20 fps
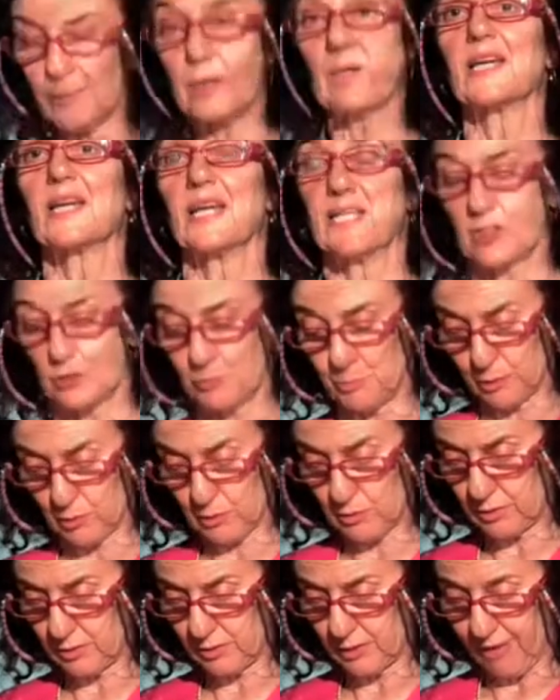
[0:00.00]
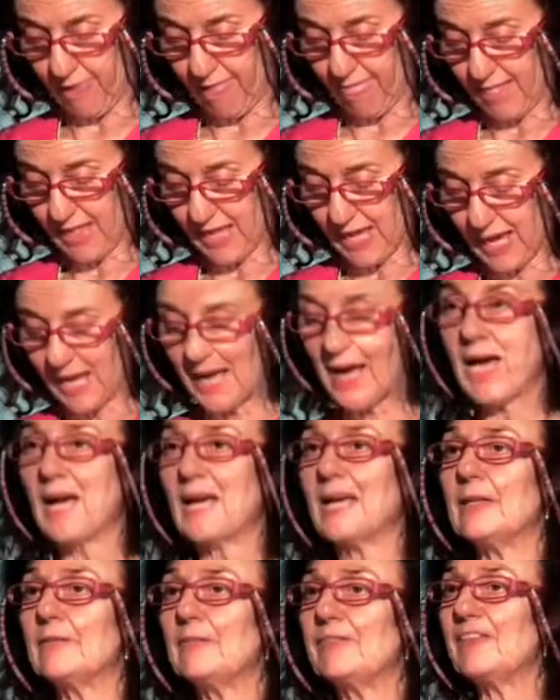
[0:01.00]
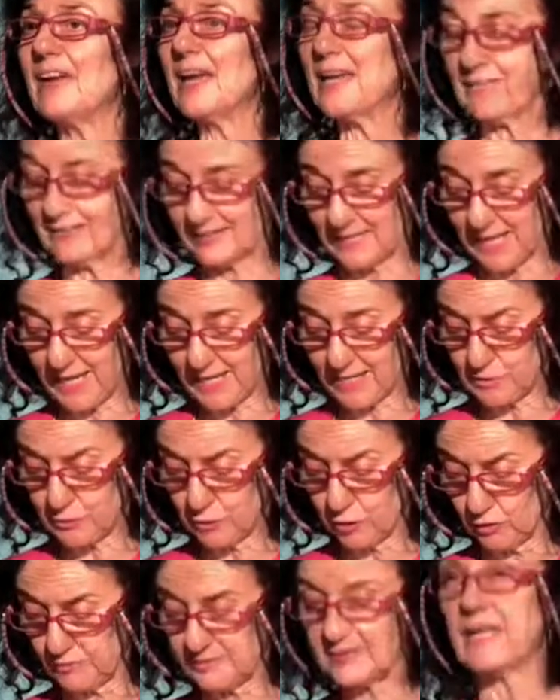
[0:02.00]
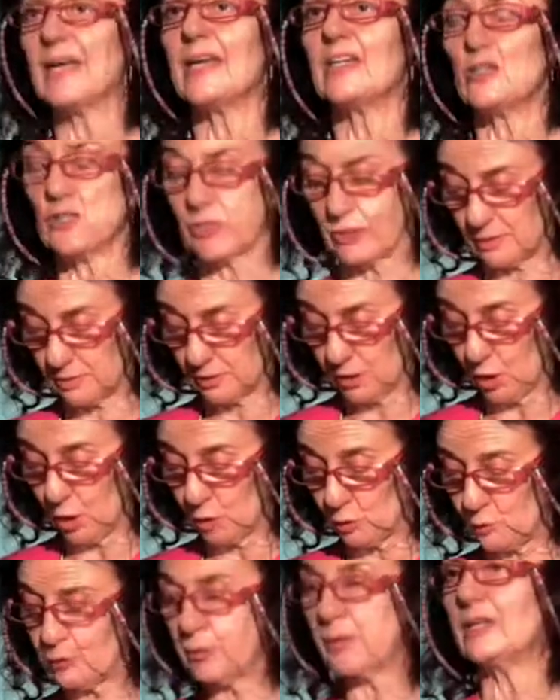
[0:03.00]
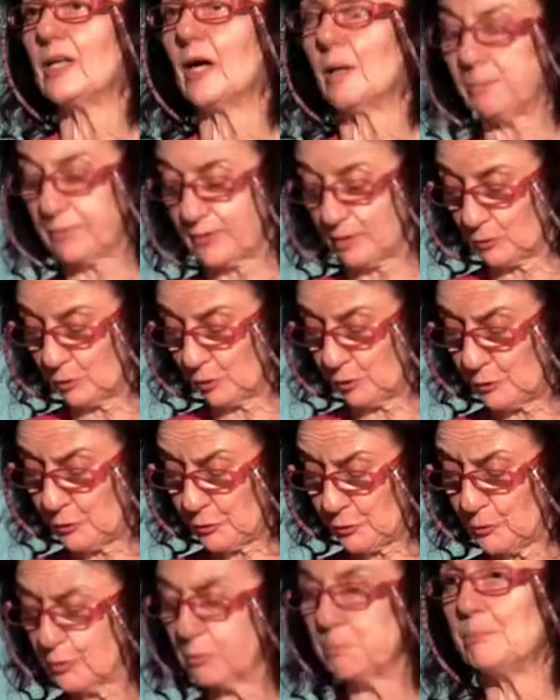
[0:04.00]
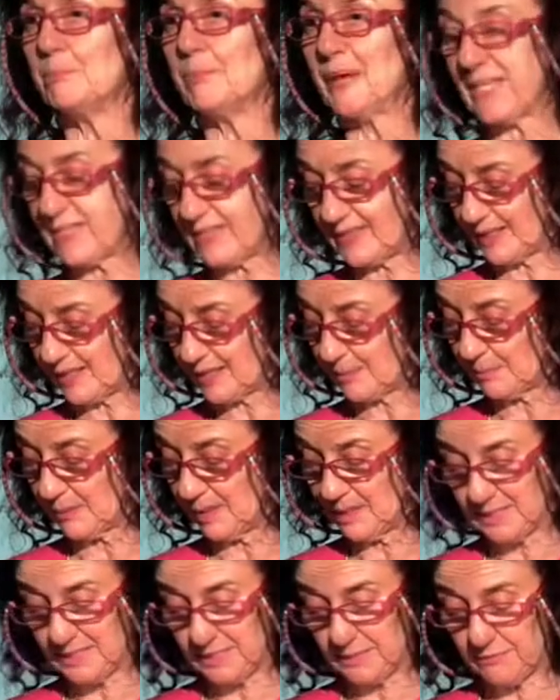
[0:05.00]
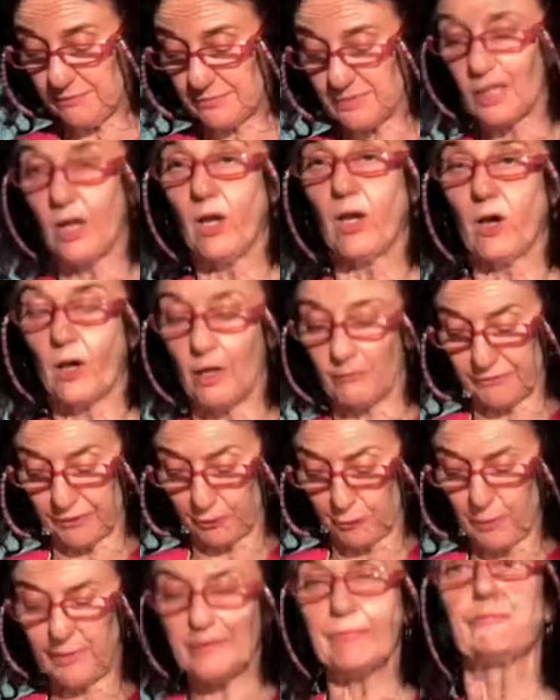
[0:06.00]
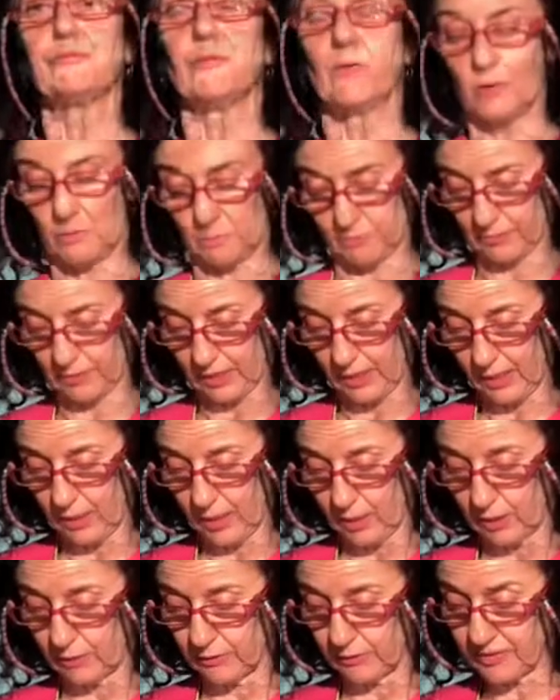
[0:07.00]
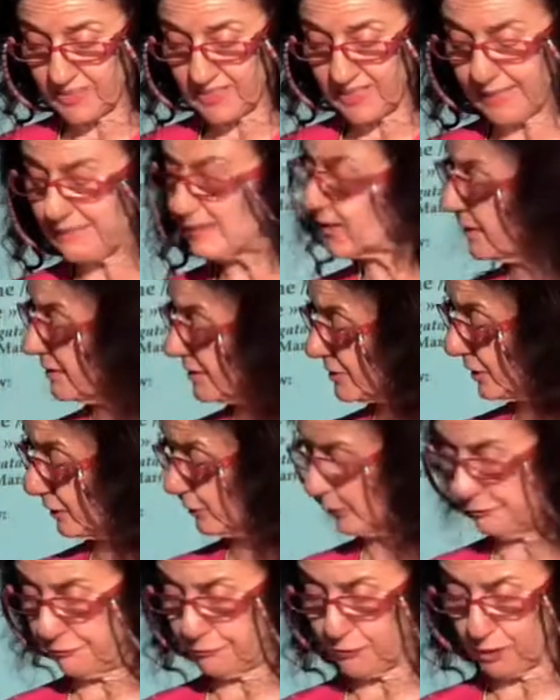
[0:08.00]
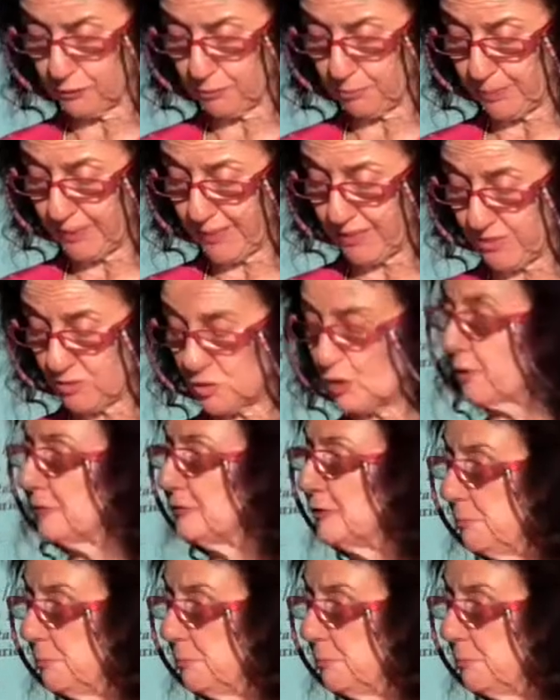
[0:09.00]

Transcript: Porquin's book are in fact exhortation to adopt the two basic beliefs of the Reform. The sentence on the front page of